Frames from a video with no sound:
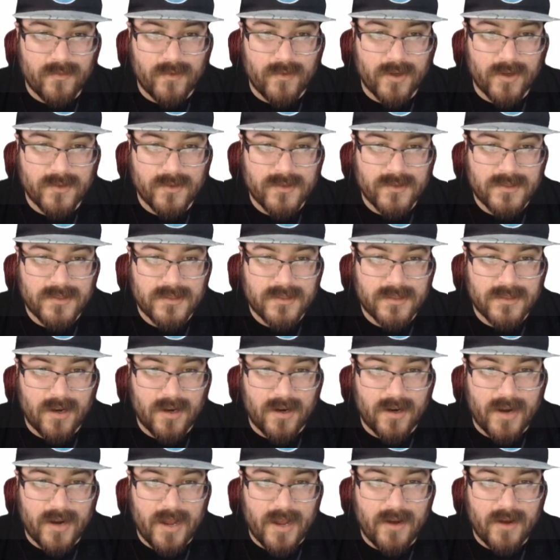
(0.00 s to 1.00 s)
roads
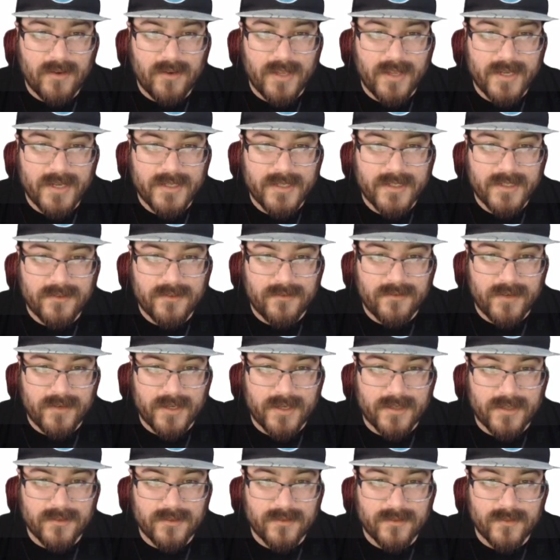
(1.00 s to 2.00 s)
are outlined in
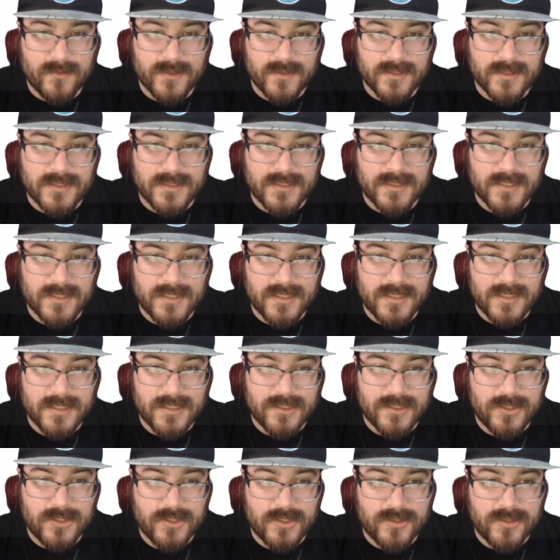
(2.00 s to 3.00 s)
red when city
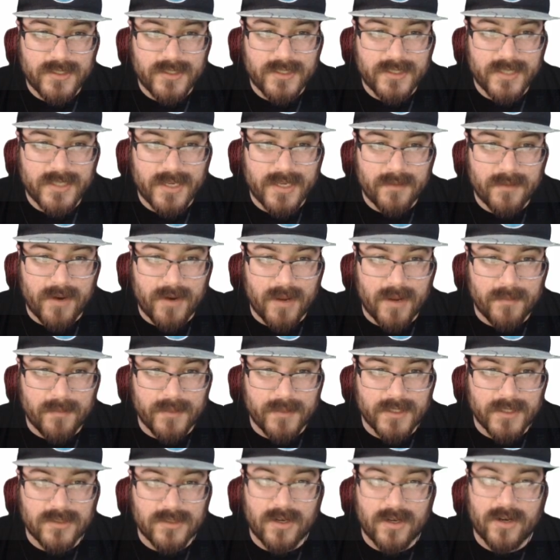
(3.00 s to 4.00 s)
and street name
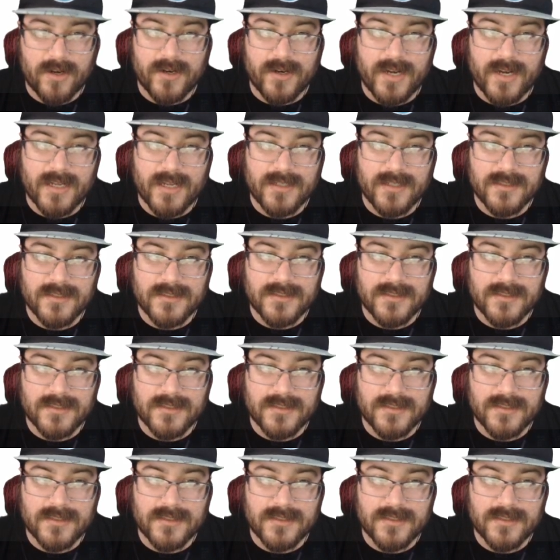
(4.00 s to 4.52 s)
properties are not